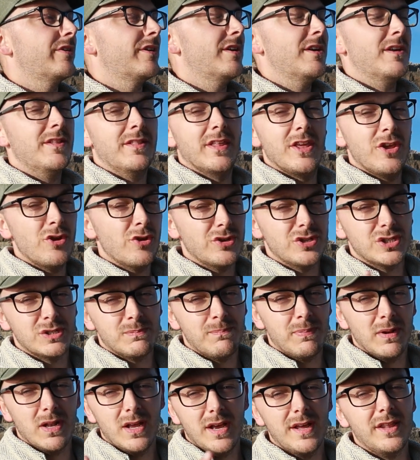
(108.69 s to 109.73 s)
so you can
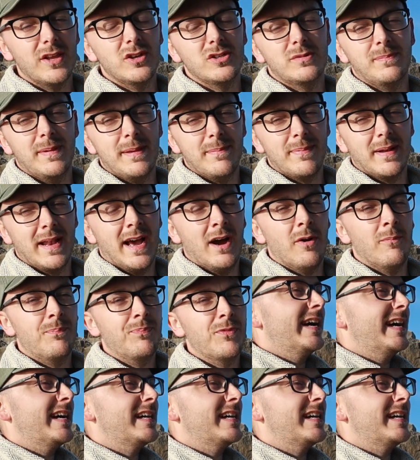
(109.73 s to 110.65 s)
just blur those people out.